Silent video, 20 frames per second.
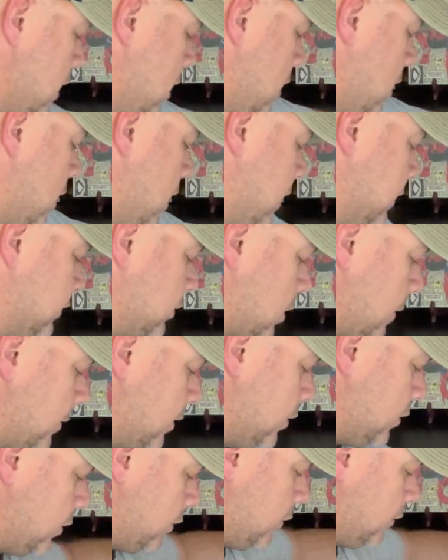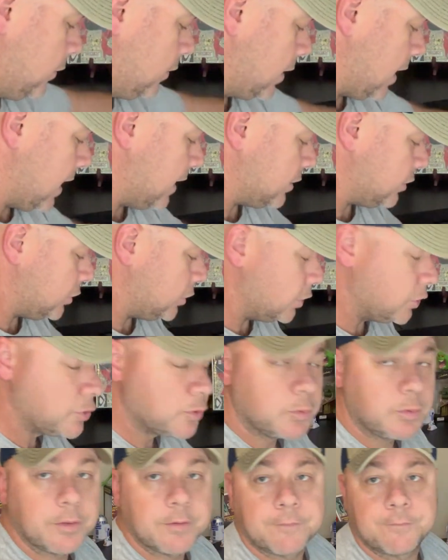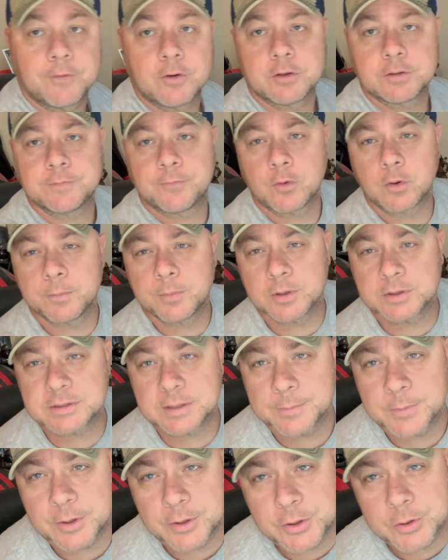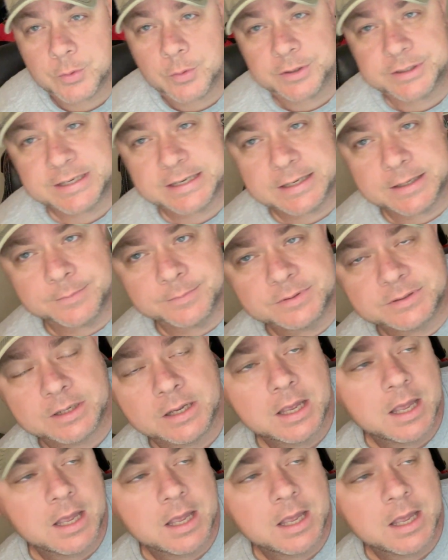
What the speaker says: All right, so I'm going to do, as usual, the first 4 books I'm going to do are Tim's,